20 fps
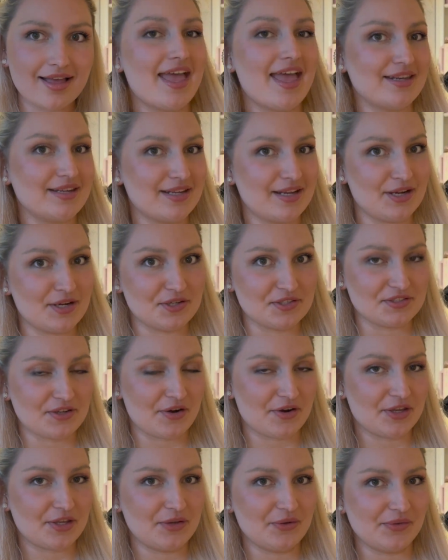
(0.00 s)
And here's
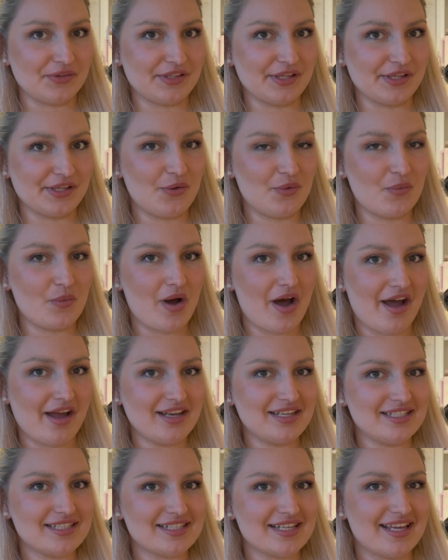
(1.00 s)
our cute little
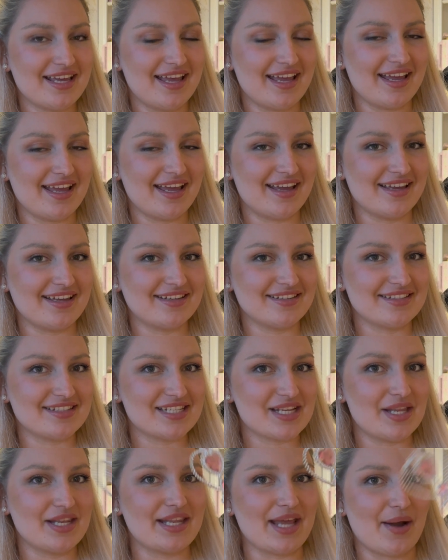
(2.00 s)
wand, and
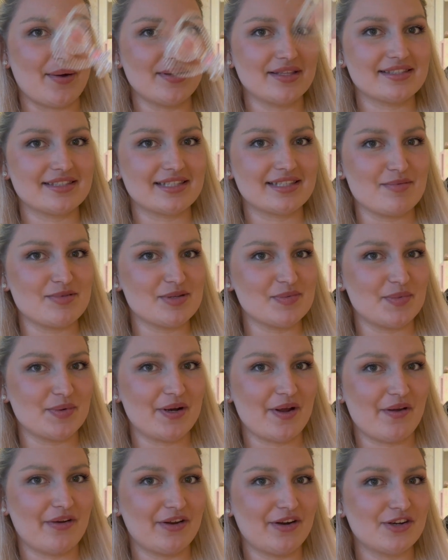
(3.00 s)
now it's time to put
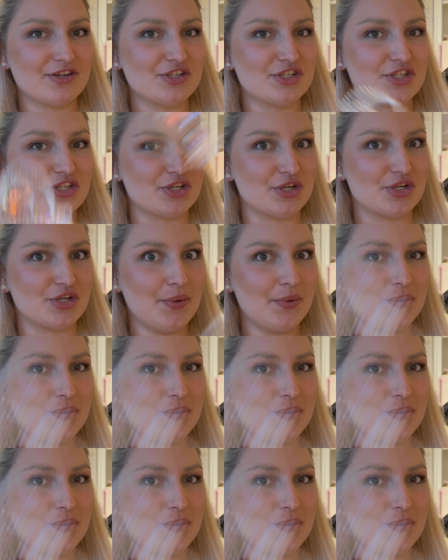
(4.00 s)
on our shoes.